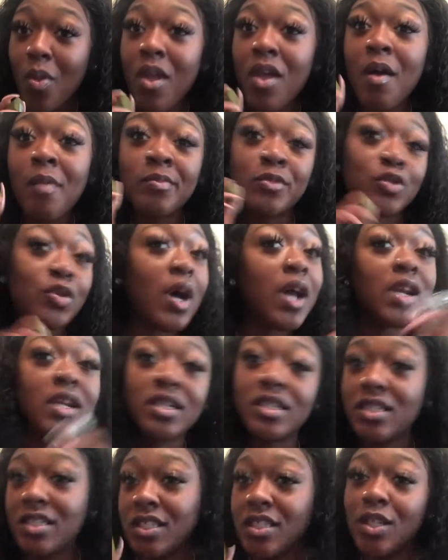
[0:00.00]
I'm trying to
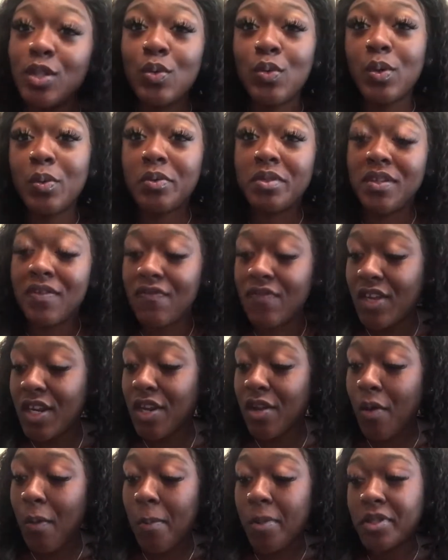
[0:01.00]
continue on with the
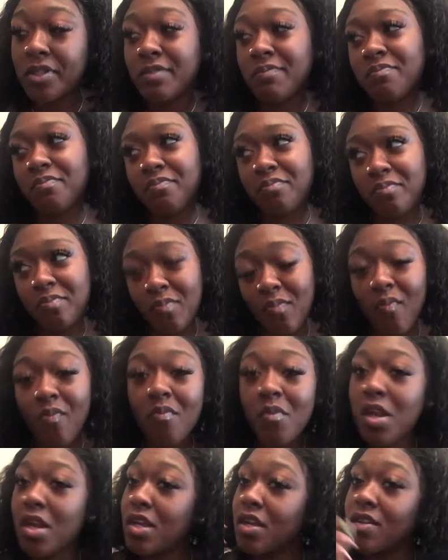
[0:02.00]
video, but
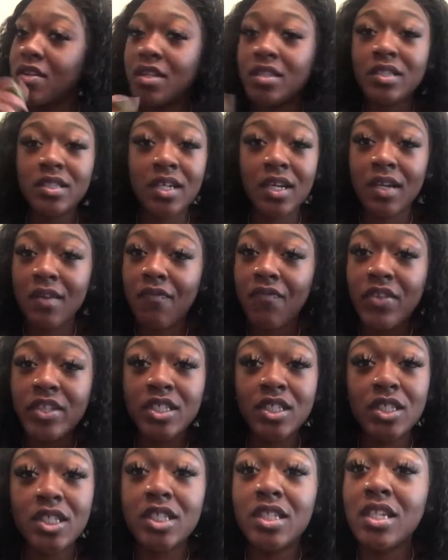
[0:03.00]

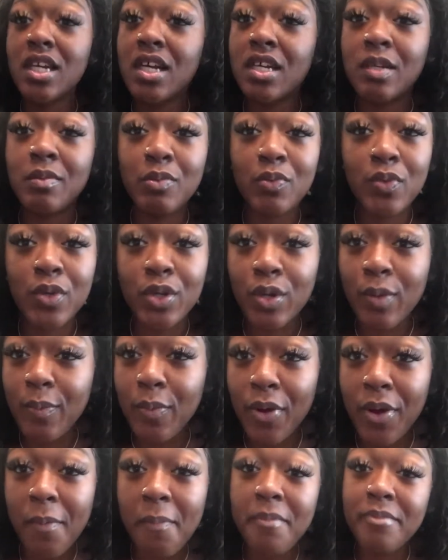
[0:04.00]
this kid not number one no
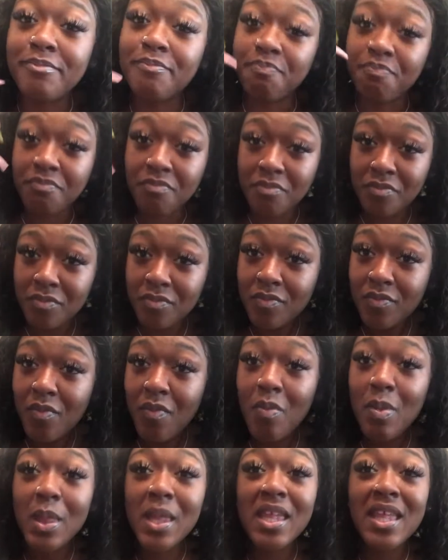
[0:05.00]
more.
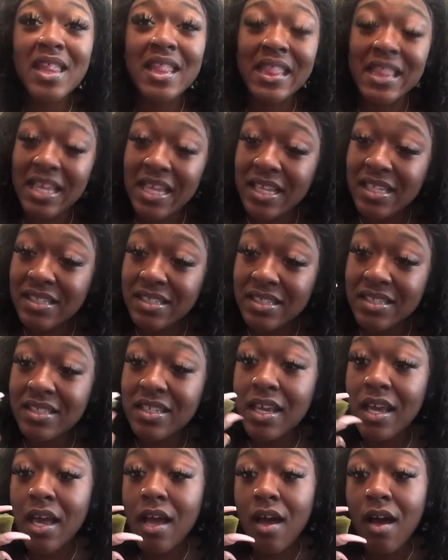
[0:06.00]
This,
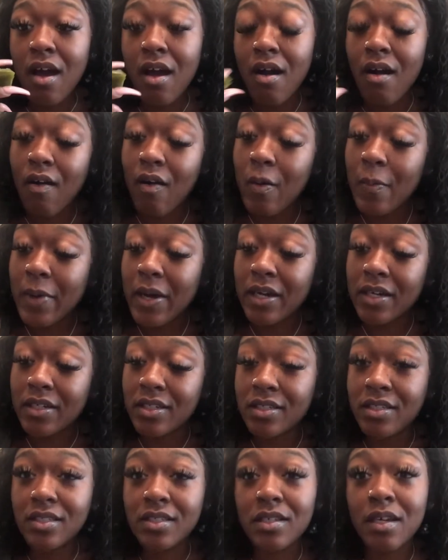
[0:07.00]
oh my
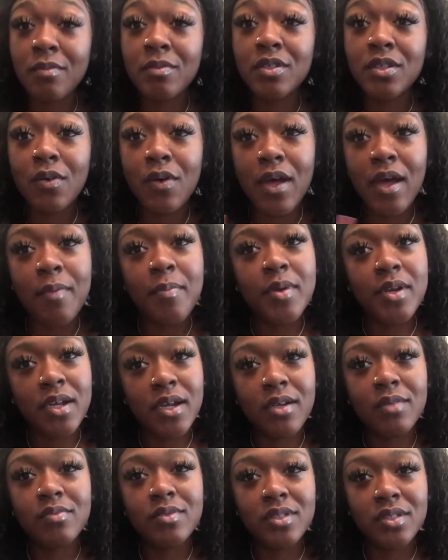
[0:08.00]
goodness, I'm so happy
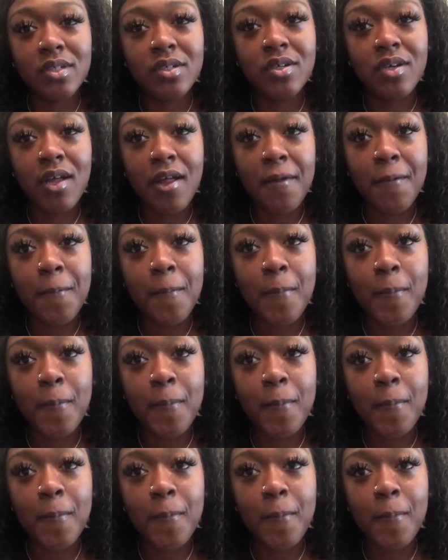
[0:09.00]
that it was good.